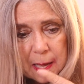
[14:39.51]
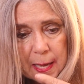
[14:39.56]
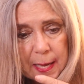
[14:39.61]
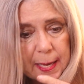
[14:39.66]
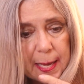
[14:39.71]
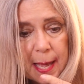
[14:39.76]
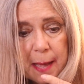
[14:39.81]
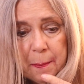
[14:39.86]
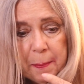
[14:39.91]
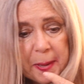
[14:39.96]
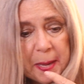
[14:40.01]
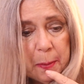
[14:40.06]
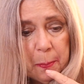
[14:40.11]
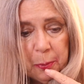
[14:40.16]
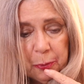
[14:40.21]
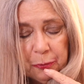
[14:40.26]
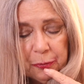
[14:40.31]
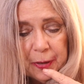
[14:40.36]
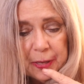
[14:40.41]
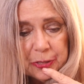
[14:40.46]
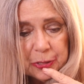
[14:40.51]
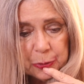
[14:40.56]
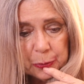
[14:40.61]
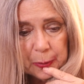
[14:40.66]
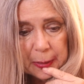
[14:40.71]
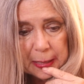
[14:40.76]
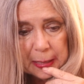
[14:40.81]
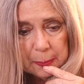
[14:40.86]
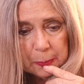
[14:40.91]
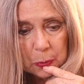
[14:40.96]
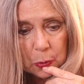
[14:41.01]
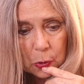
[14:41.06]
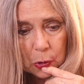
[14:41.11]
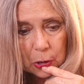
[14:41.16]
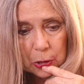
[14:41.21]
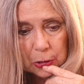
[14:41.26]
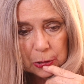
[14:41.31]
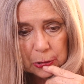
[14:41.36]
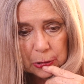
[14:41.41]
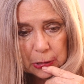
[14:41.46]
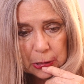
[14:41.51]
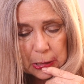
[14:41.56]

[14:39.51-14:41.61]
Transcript: He can't be a professor anymore.